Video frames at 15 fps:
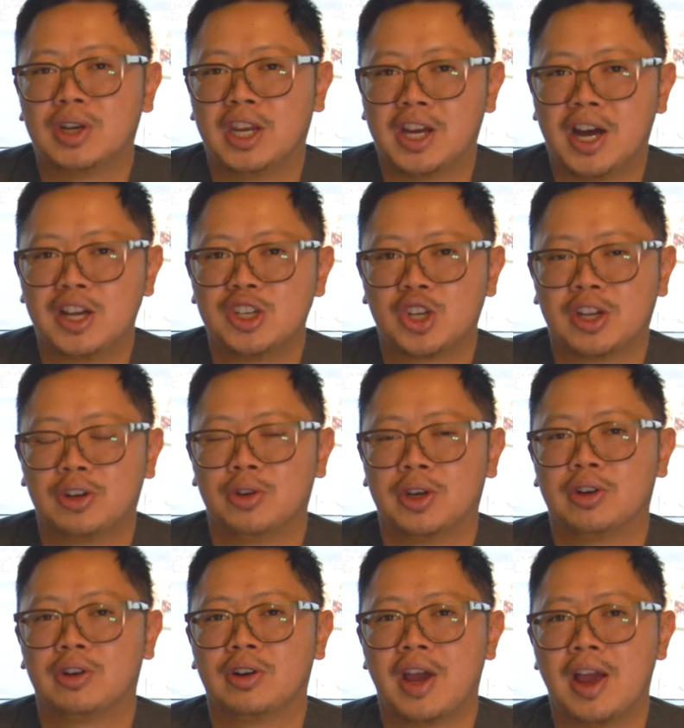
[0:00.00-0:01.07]
AI
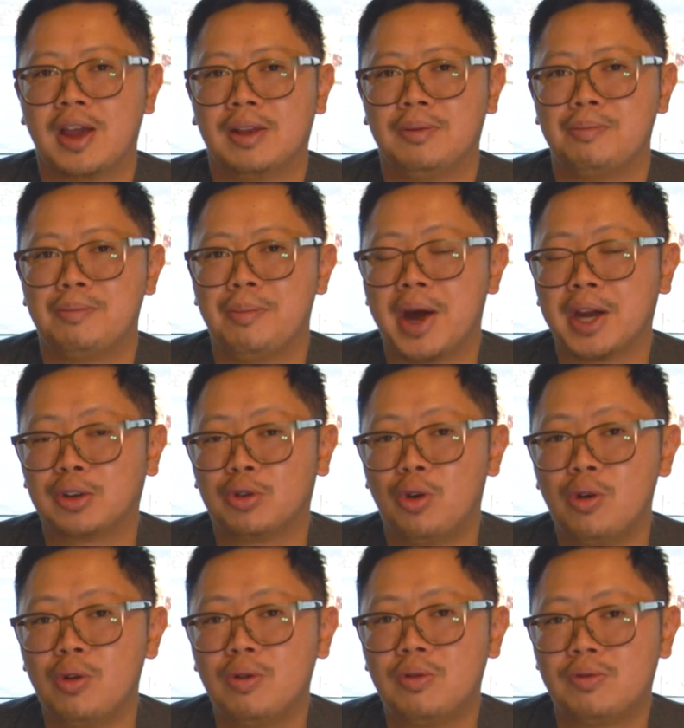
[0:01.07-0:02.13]
generator, and my
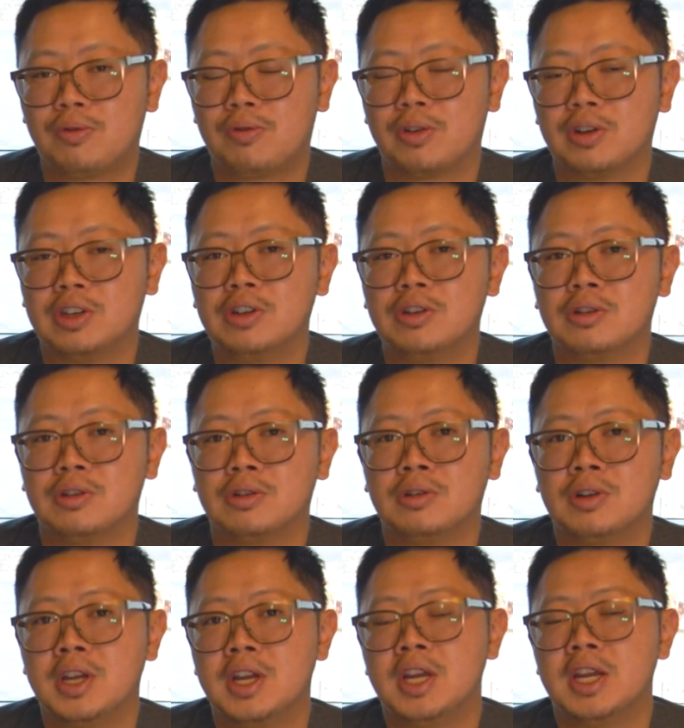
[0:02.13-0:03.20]
goal for
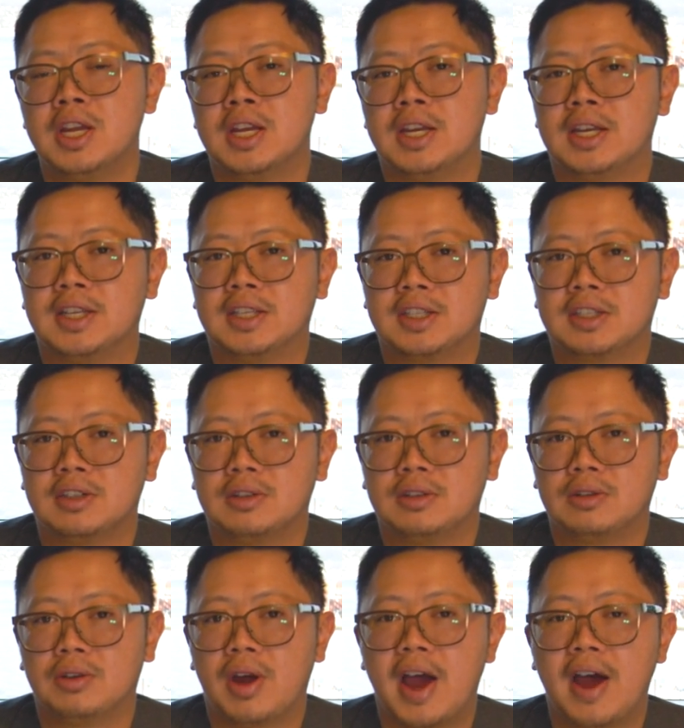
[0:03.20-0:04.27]
you is
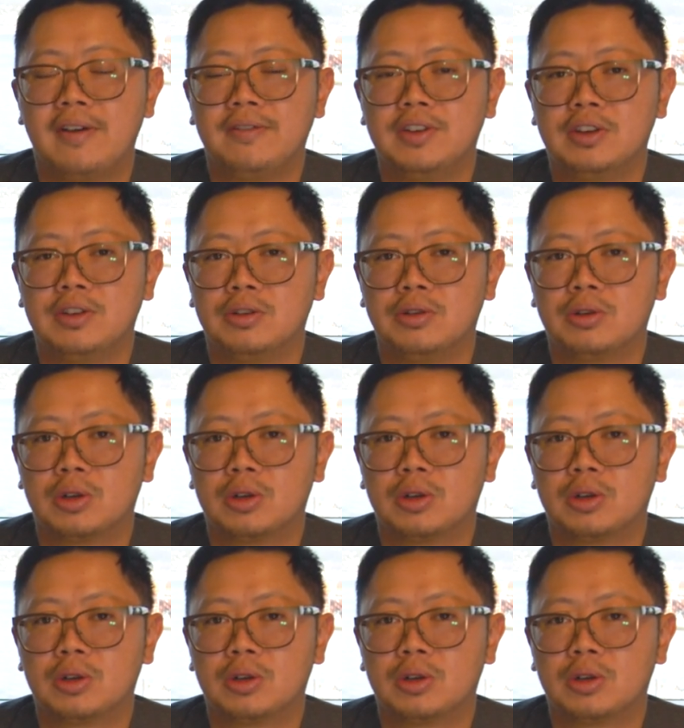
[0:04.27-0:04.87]
to have you